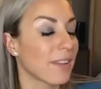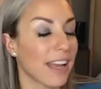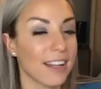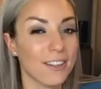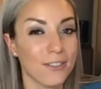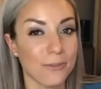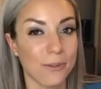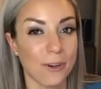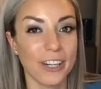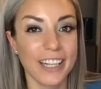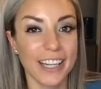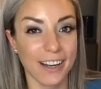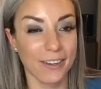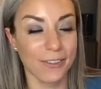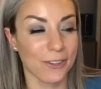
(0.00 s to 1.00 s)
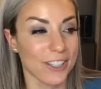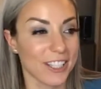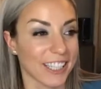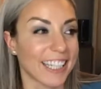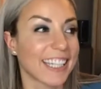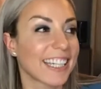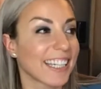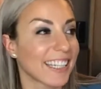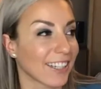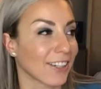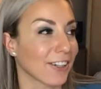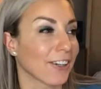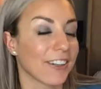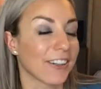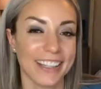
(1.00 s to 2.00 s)
That workout was a
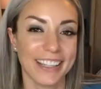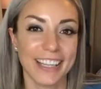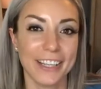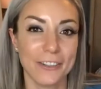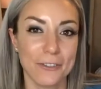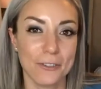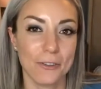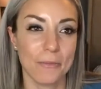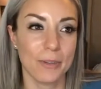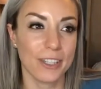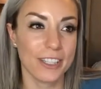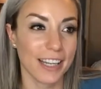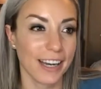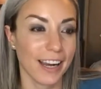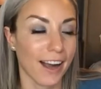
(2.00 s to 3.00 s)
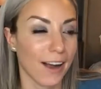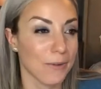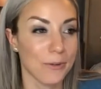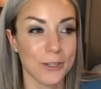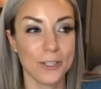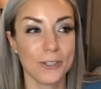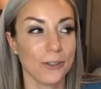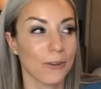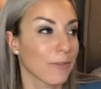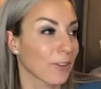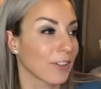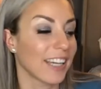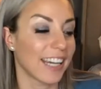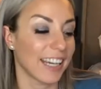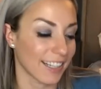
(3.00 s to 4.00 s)
killer. Thank you so much. I was sore for
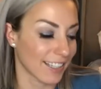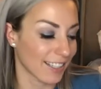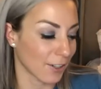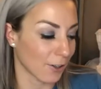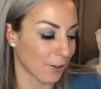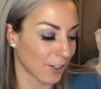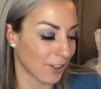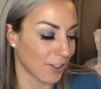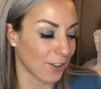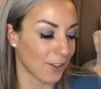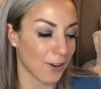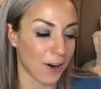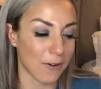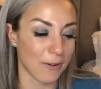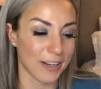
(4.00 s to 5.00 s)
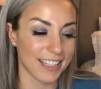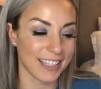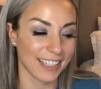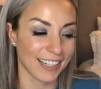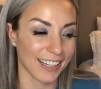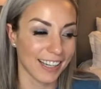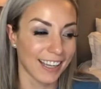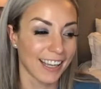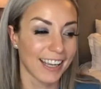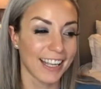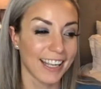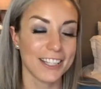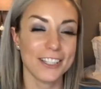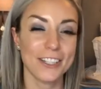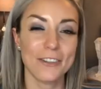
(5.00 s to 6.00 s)
days. So, you always,
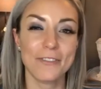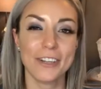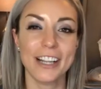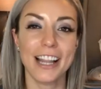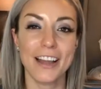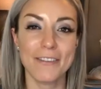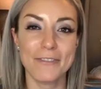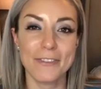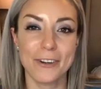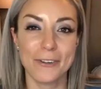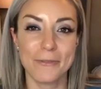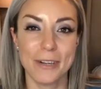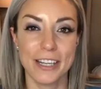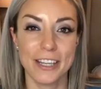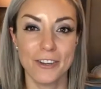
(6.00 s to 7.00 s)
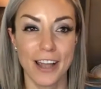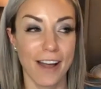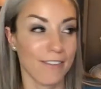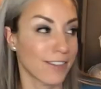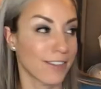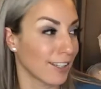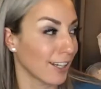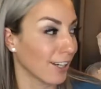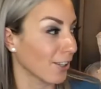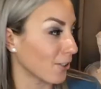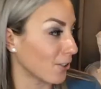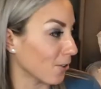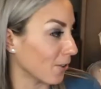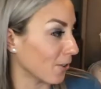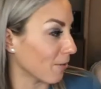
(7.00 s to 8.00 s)
it's a different level when you have Danielle
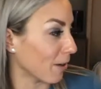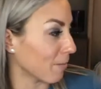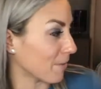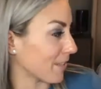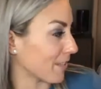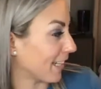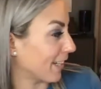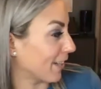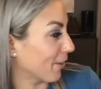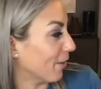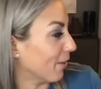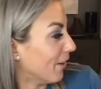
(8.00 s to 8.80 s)
Natoni right beside you.